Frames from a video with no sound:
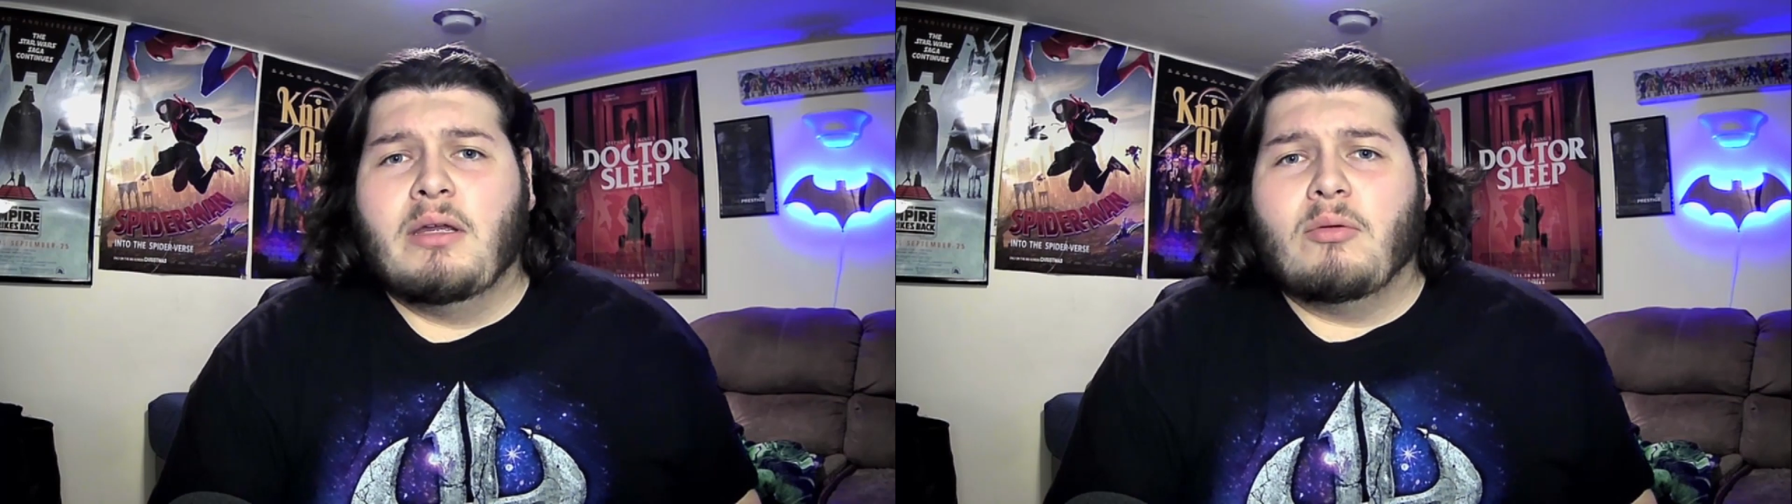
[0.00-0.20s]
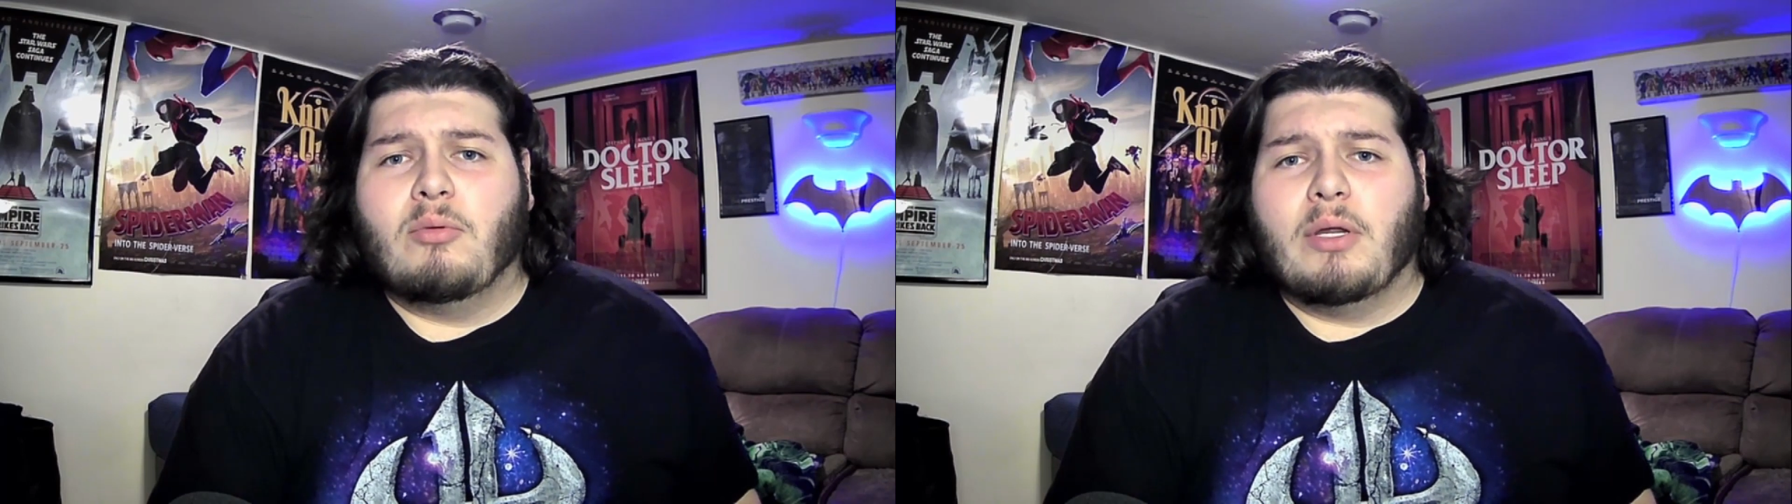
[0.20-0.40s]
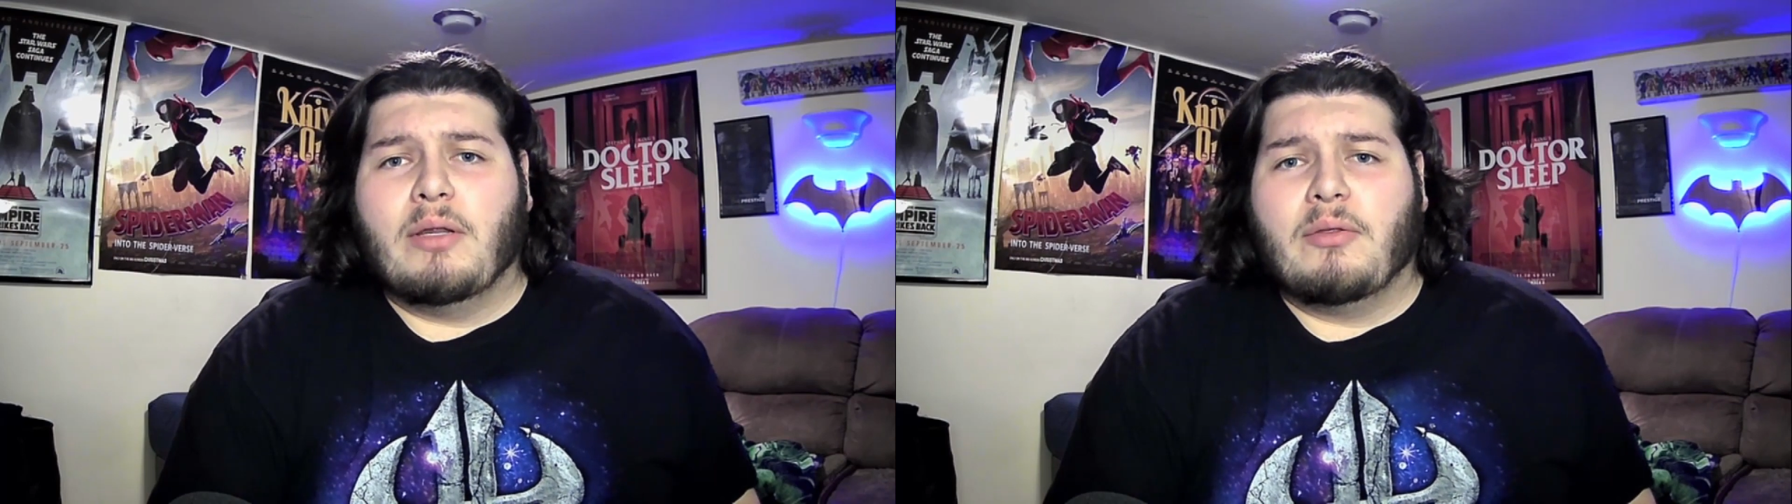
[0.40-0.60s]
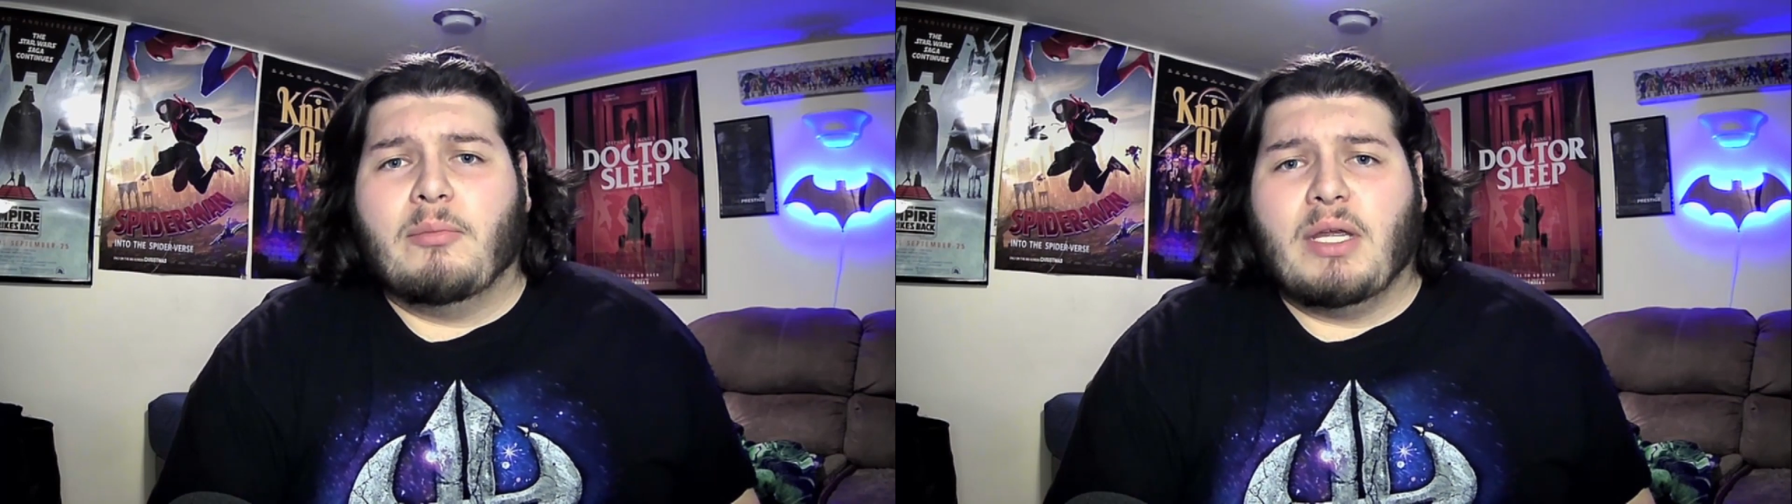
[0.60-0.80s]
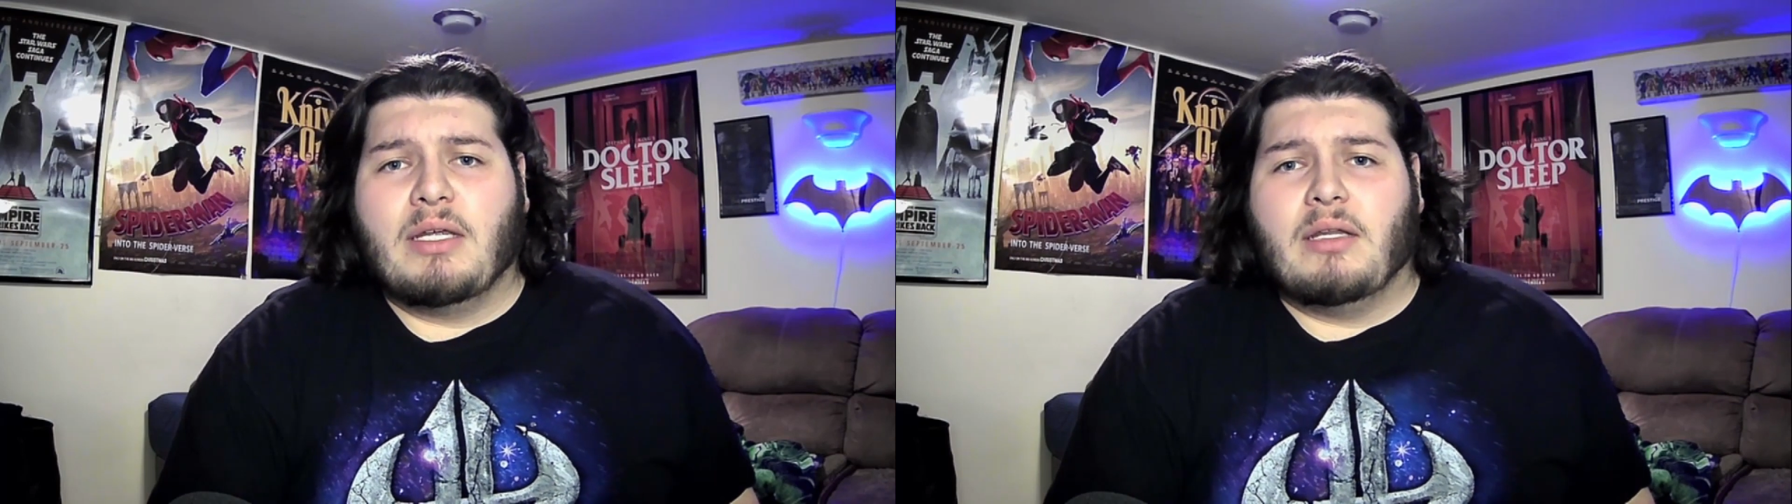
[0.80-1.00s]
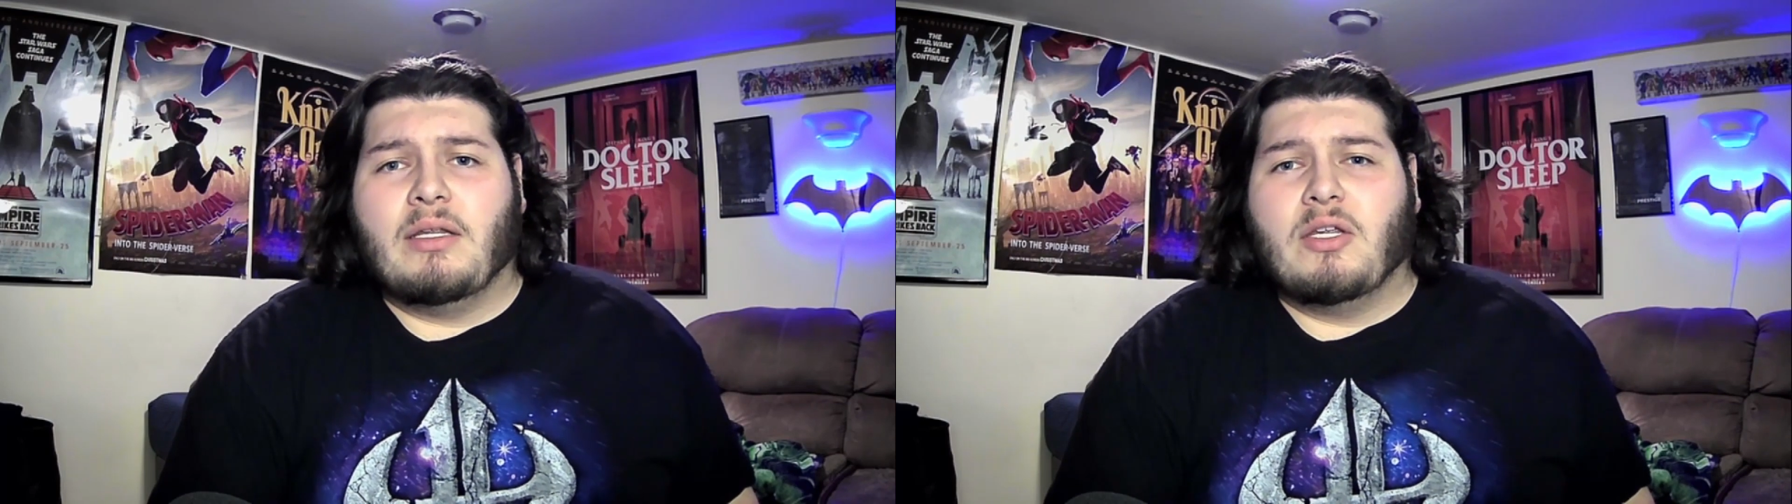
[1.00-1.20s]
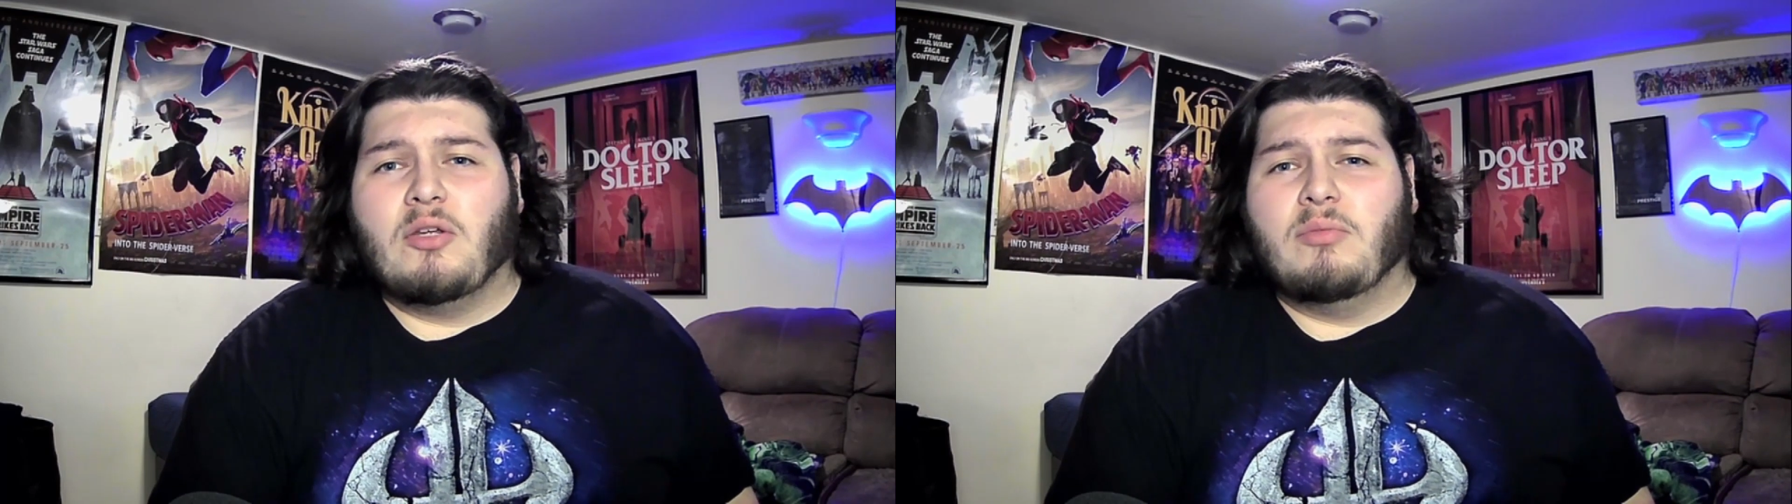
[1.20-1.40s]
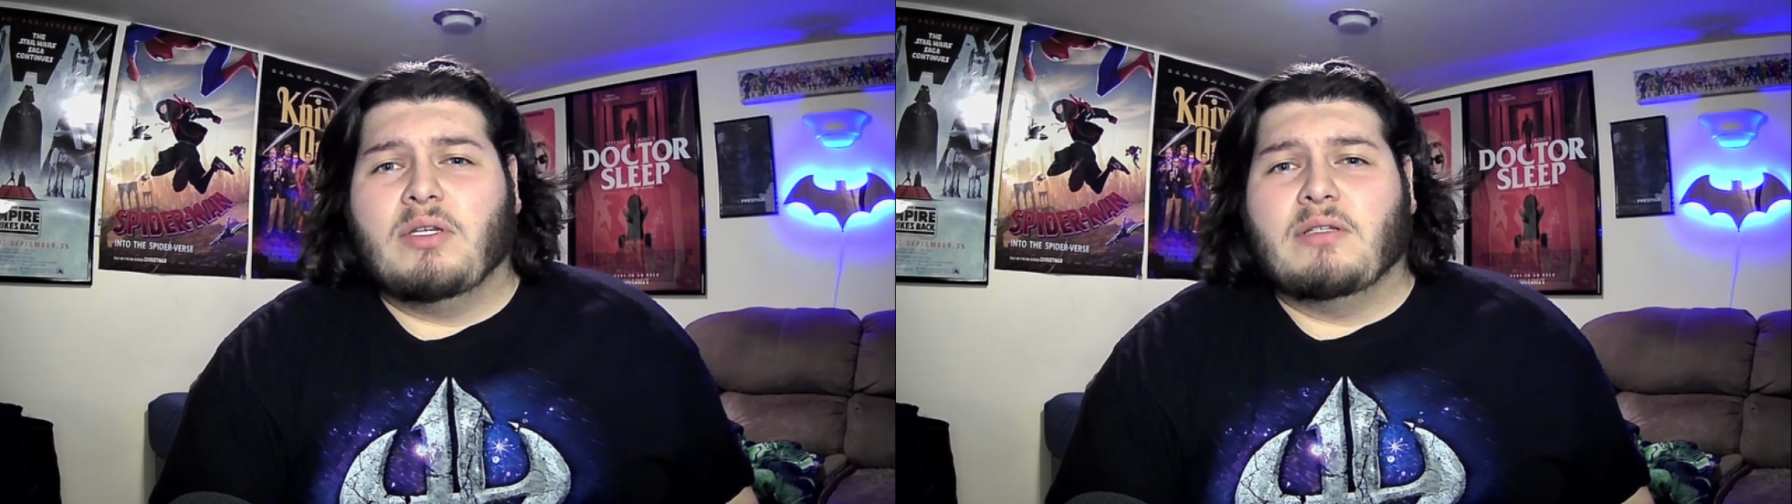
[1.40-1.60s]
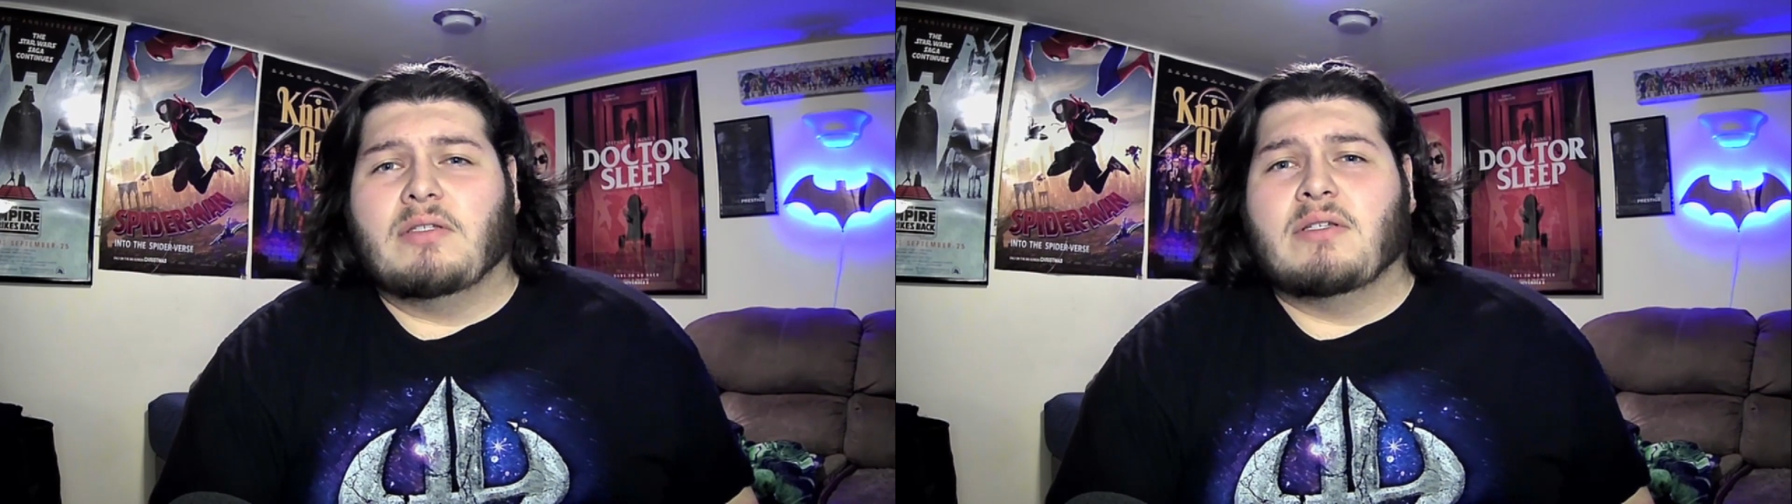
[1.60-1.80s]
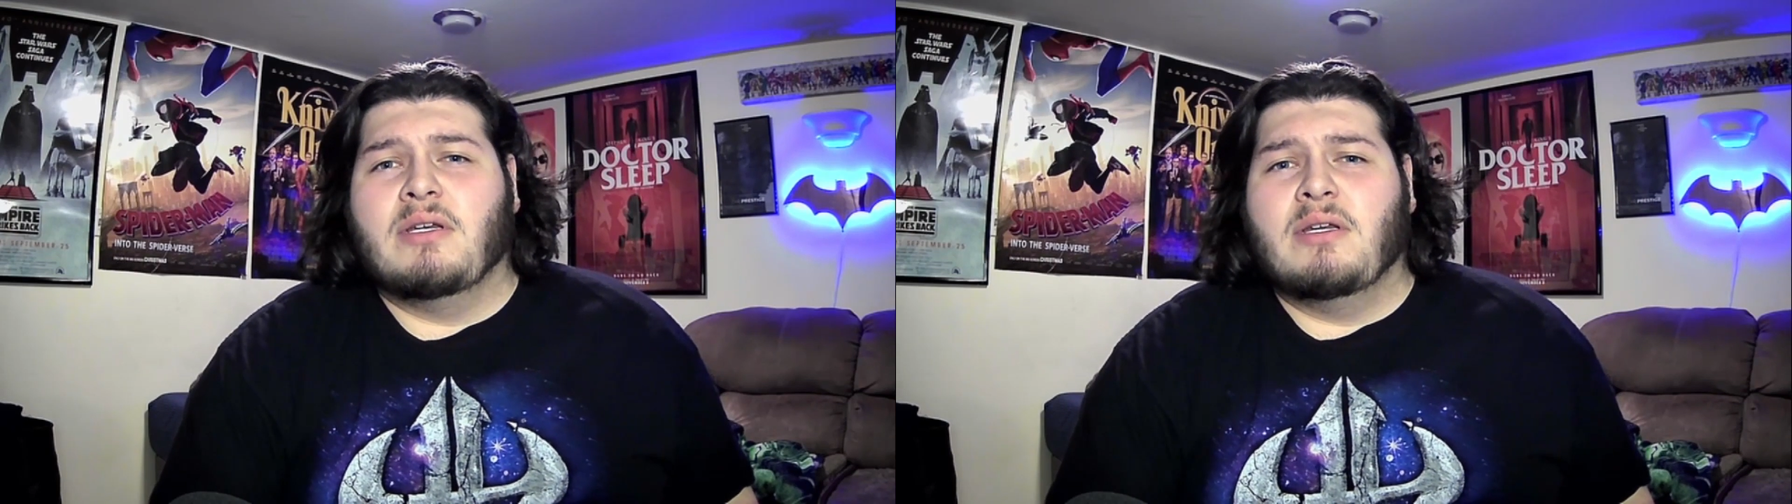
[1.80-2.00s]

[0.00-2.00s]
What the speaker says: with making the humans,